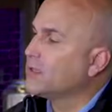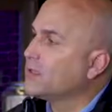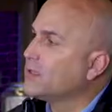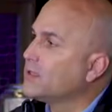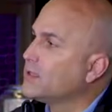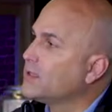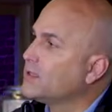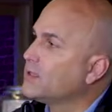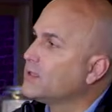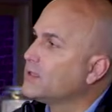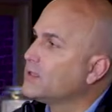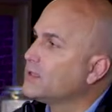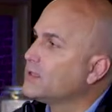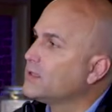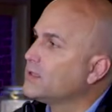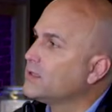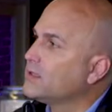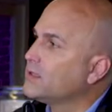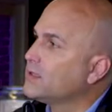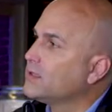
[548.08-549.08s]

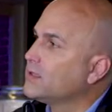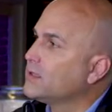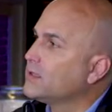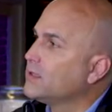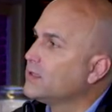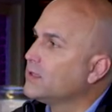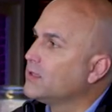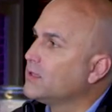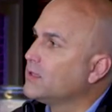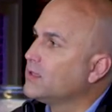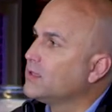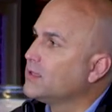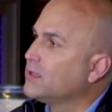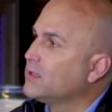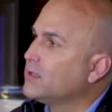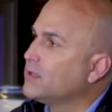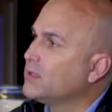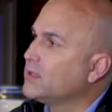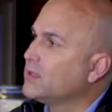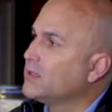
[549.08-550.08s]

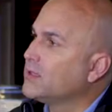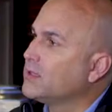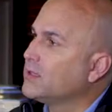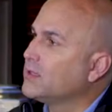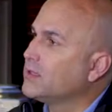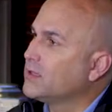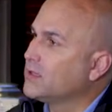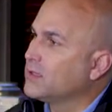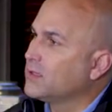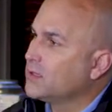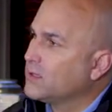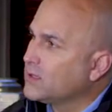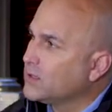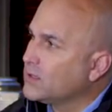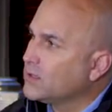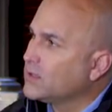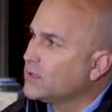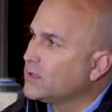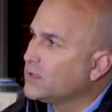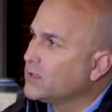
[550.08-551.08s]

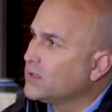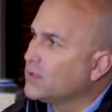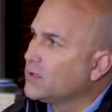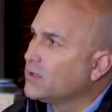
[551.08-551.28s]
[no speech]